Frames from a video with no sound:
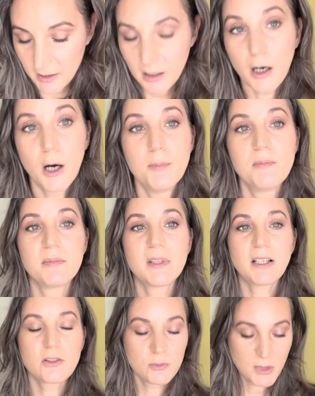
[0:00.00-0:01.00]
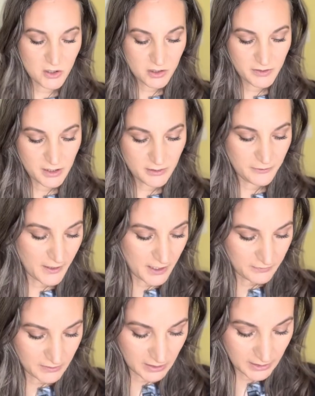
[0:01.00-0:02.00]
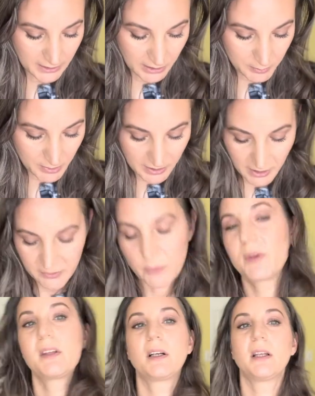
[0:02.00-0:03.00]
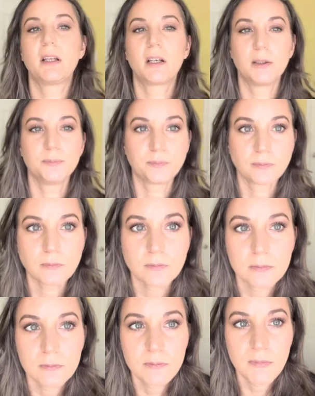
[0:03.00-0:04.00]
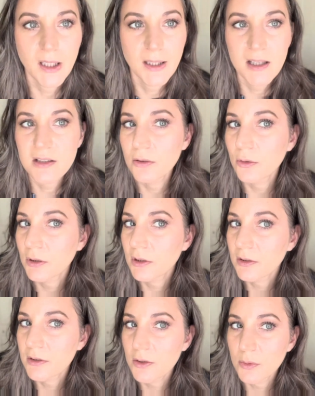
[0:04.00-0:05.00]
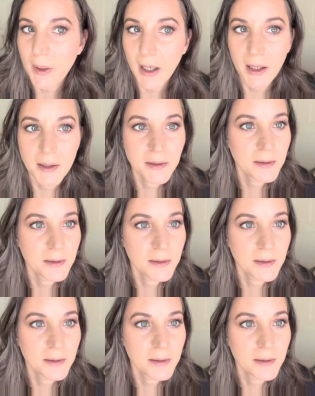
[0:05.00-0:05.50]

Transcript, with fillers: Not too much of a fan of the glitter, but even with the glitter, doesn't look too bad.